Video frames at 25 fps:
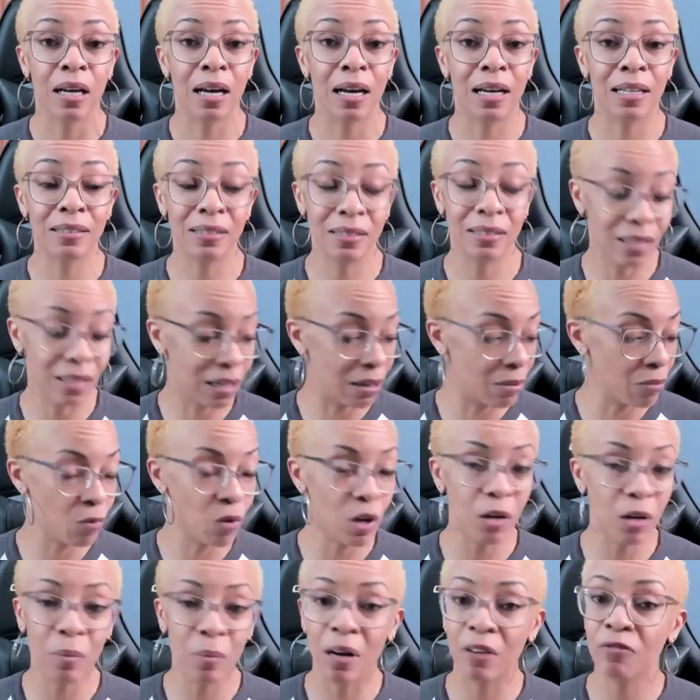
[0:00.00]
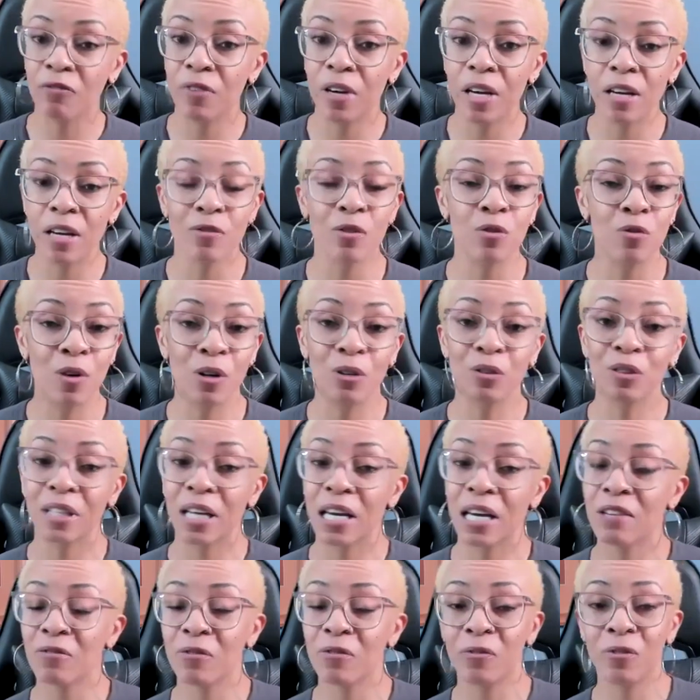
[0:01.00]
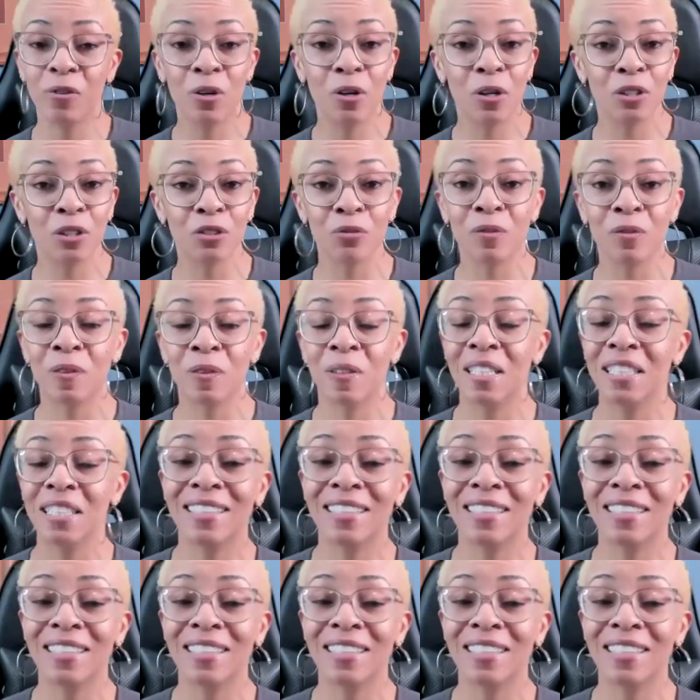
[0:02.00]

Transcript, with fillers: I, I uh, one of my favorite quotes came from Floyd when they